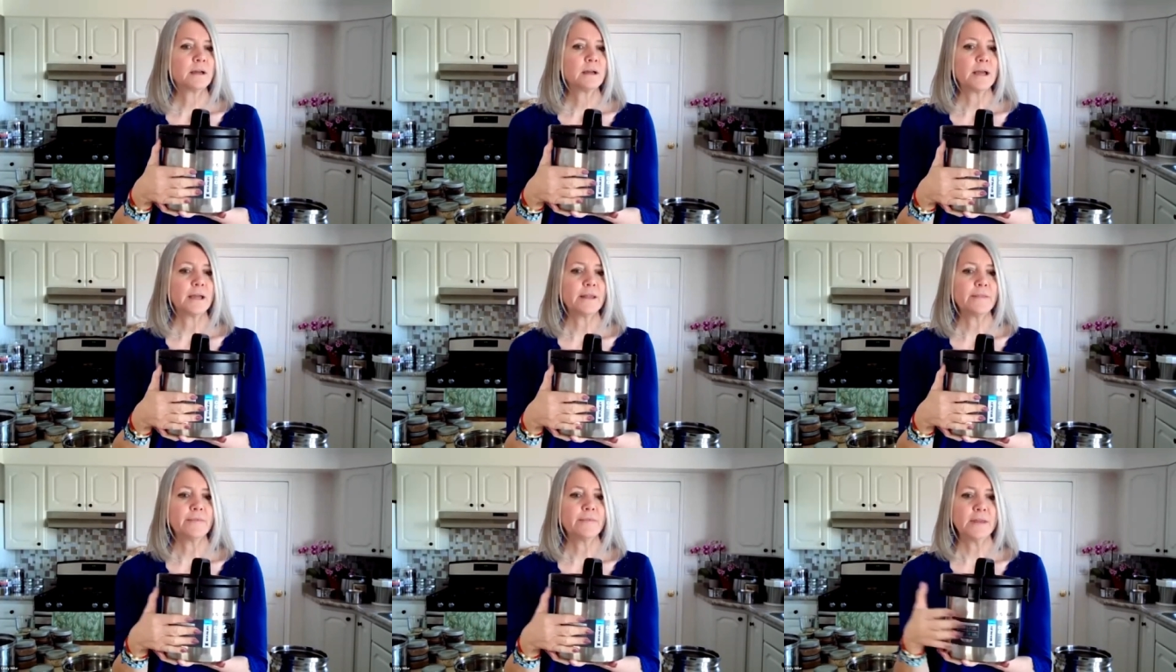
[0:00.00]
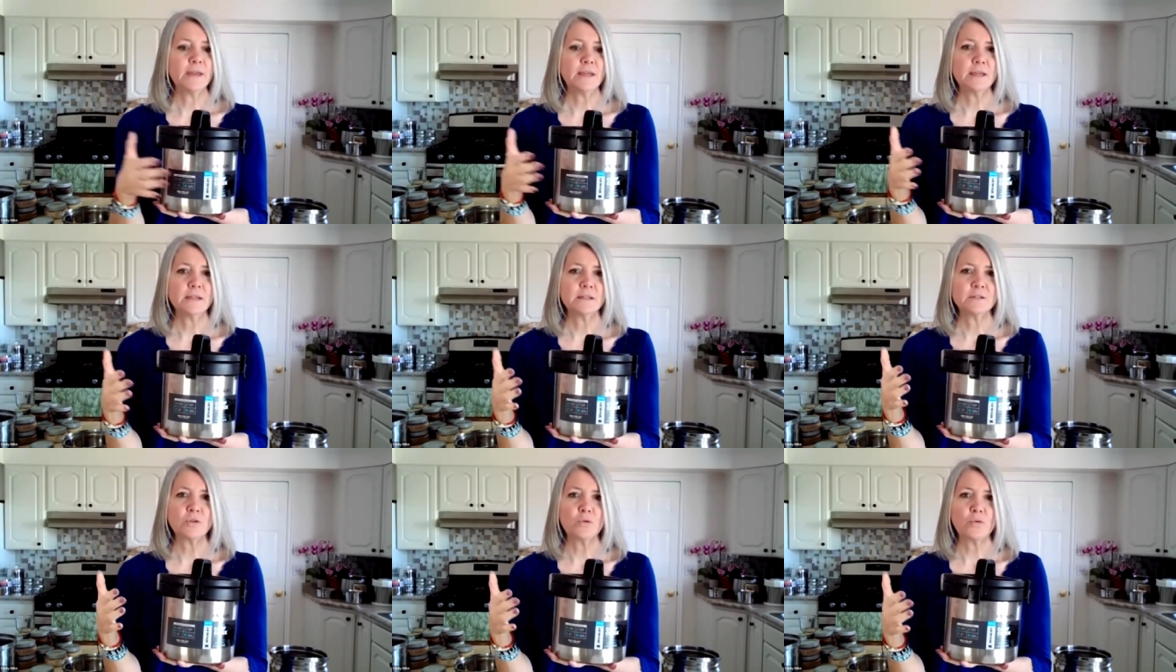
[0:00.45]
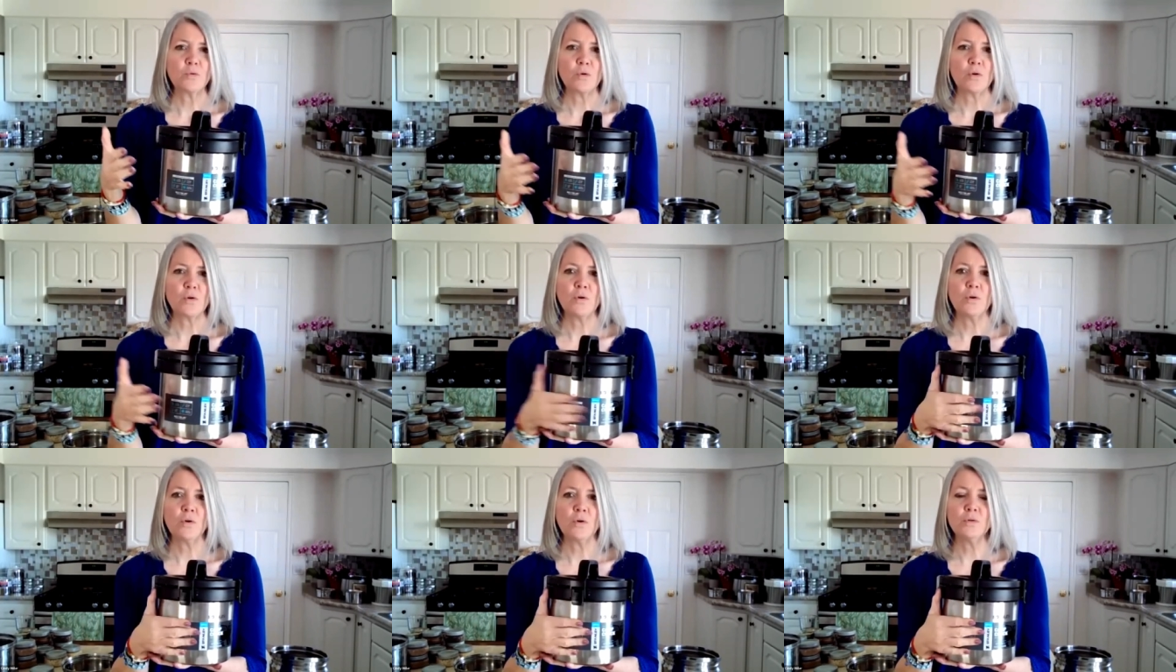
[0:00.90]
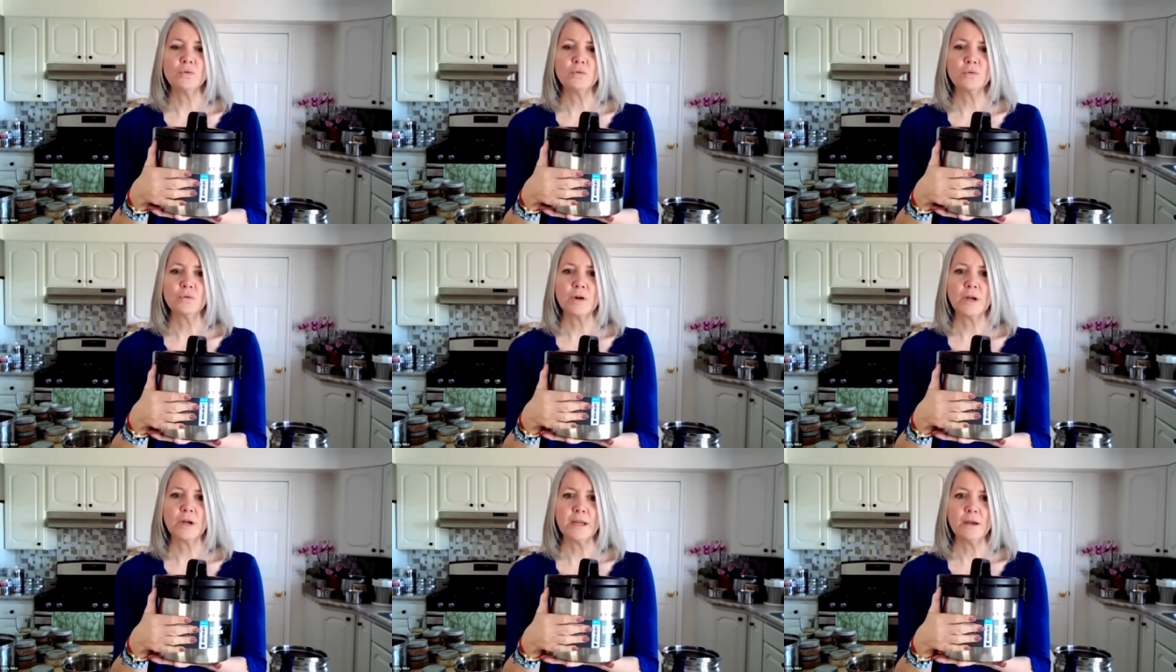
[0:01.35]
I think it's whole
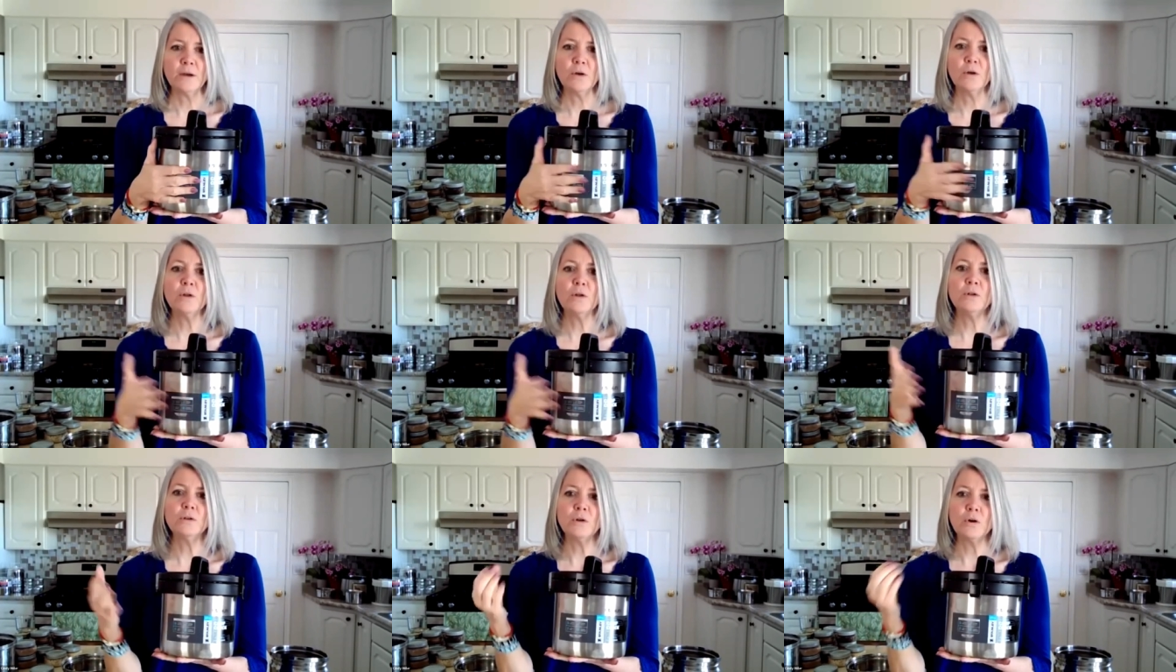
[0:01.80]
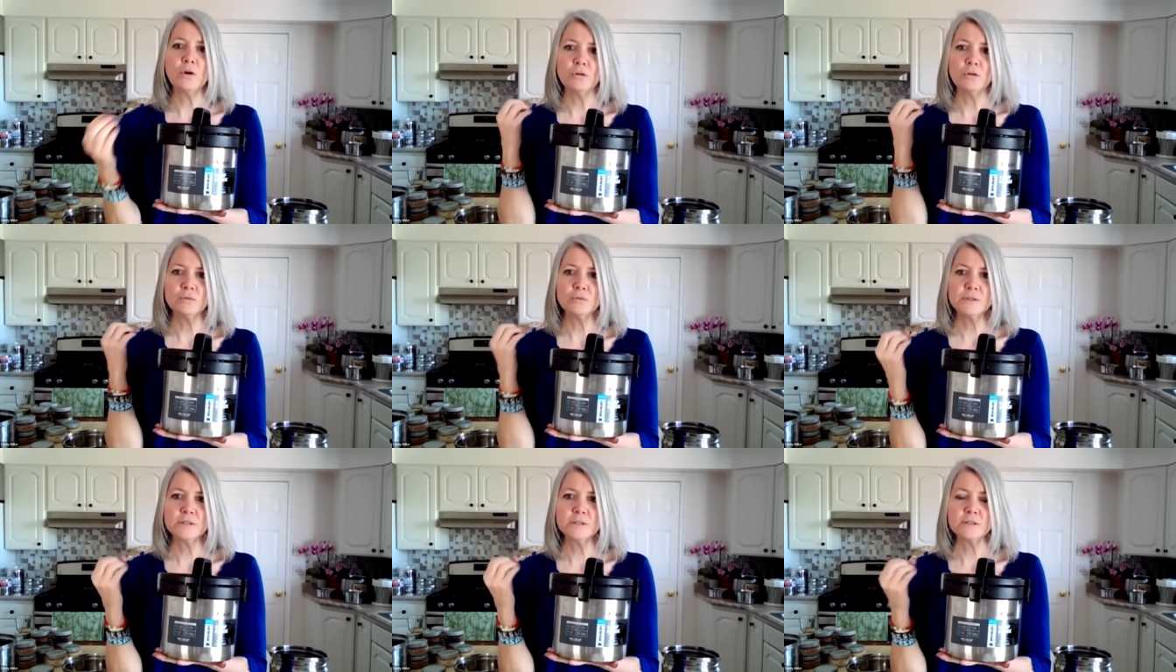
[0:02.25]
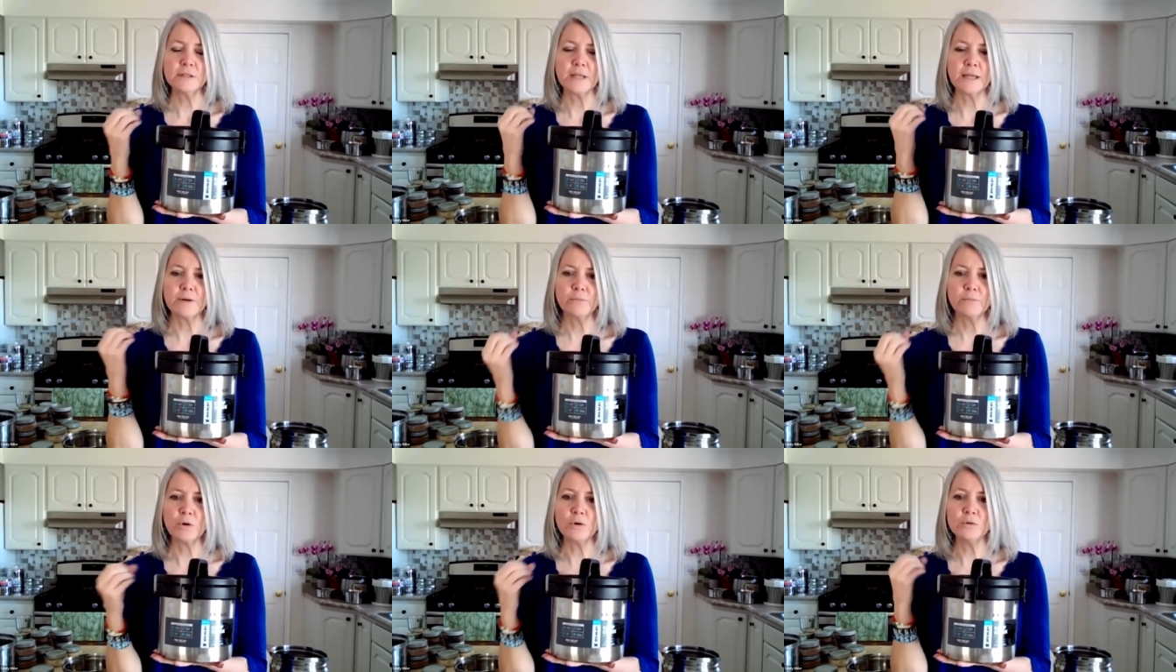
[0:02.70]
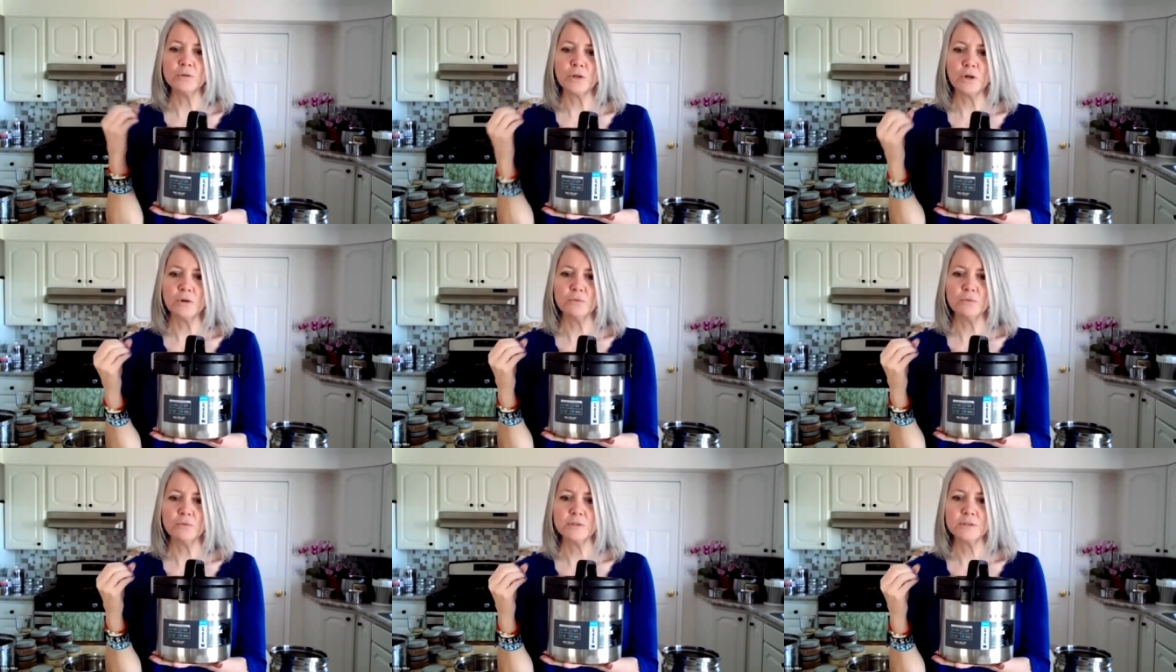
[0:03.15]
grain, whole oats, like rolled
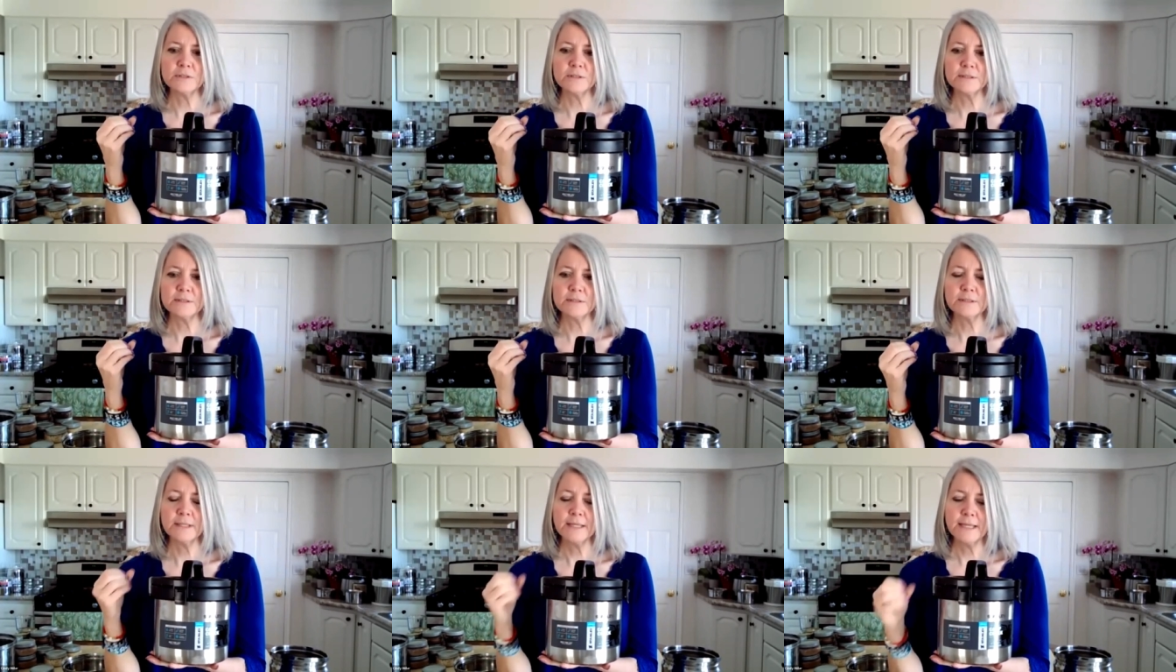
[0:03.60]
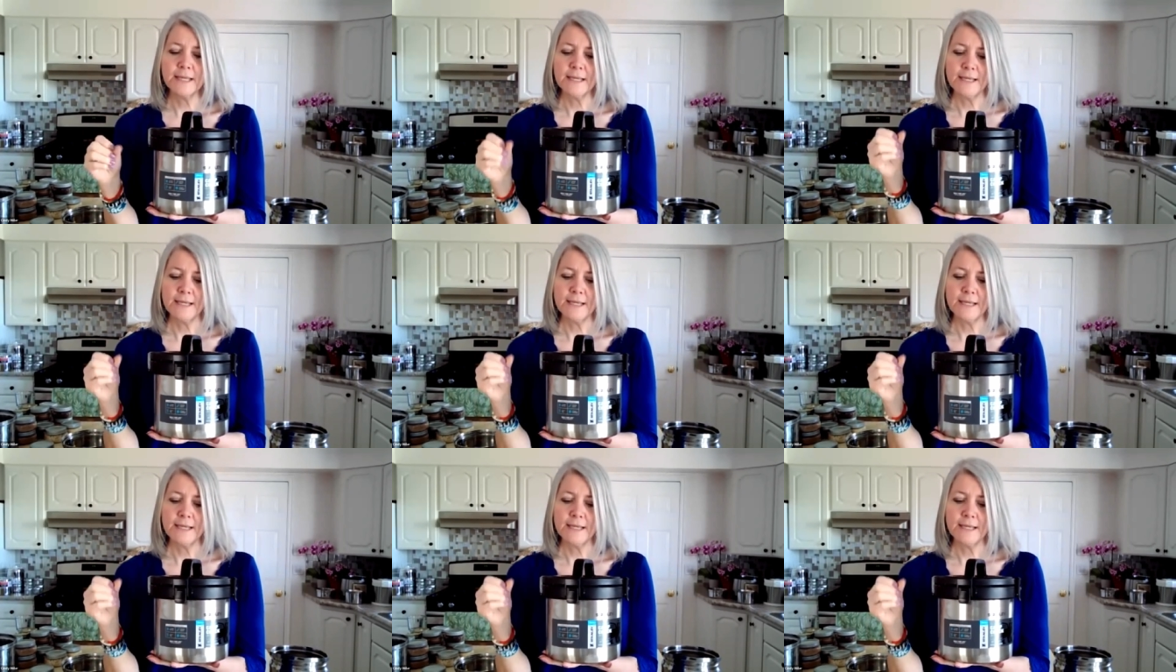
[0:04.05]
oats,